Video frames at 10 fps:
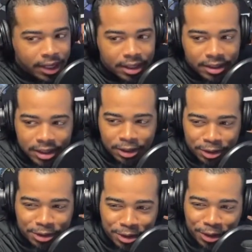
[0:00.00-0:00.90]
money.
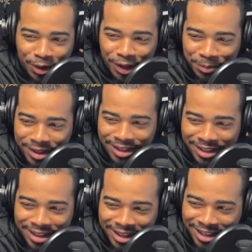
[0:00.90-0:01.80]
You know what I
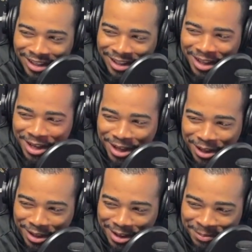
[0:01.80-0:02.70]

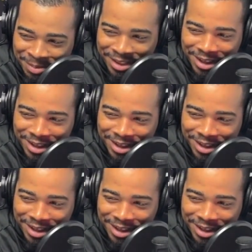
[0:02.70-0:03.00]
mean?